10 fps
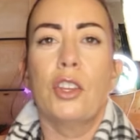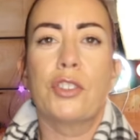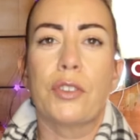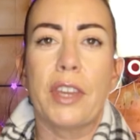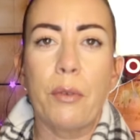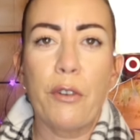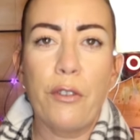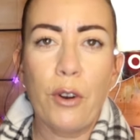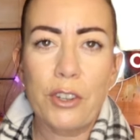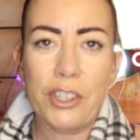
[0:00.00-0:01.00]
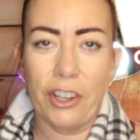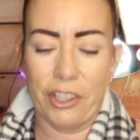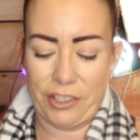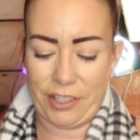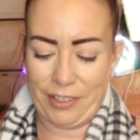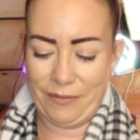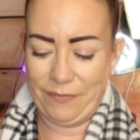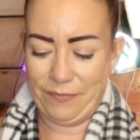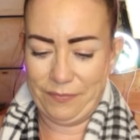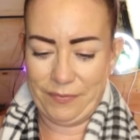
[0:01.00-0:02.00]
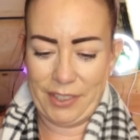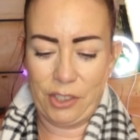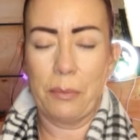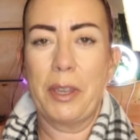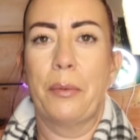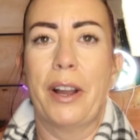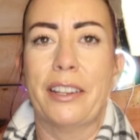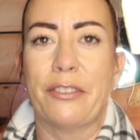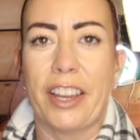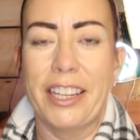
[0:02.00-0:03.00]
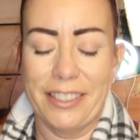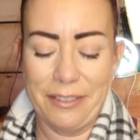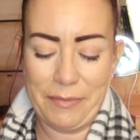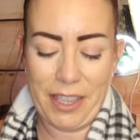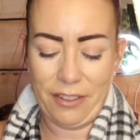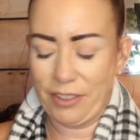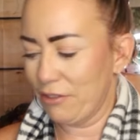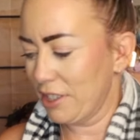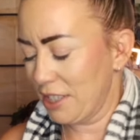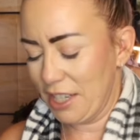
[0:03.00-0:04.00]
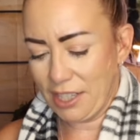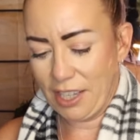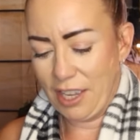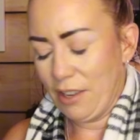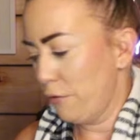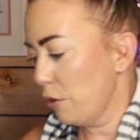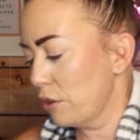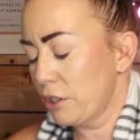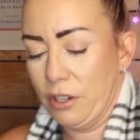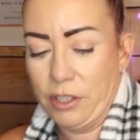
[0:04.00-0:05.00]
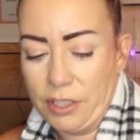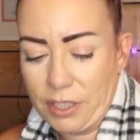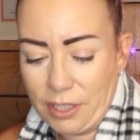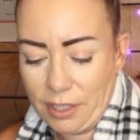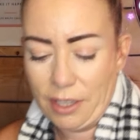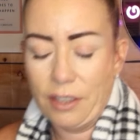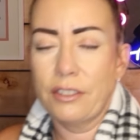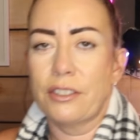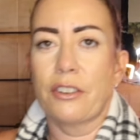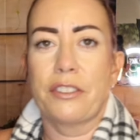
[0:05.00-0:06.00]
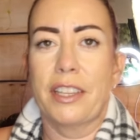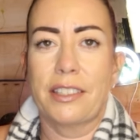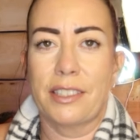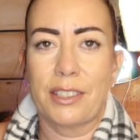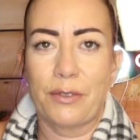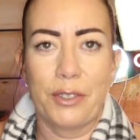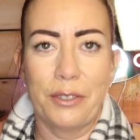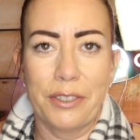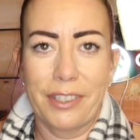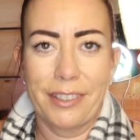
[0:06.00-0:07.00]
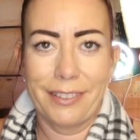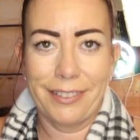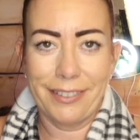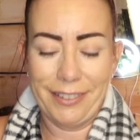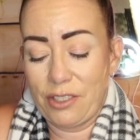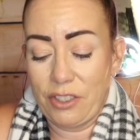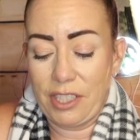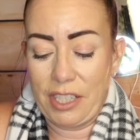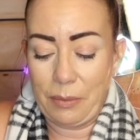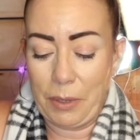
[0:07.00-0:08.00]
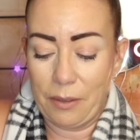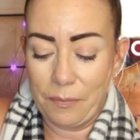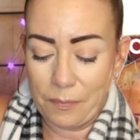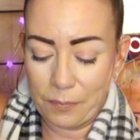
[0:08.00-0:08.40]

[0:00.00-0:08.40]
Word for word: So they were $4. Took me a while to find them there on the receipt. $4. The dog thinks it's food. He's underneath me.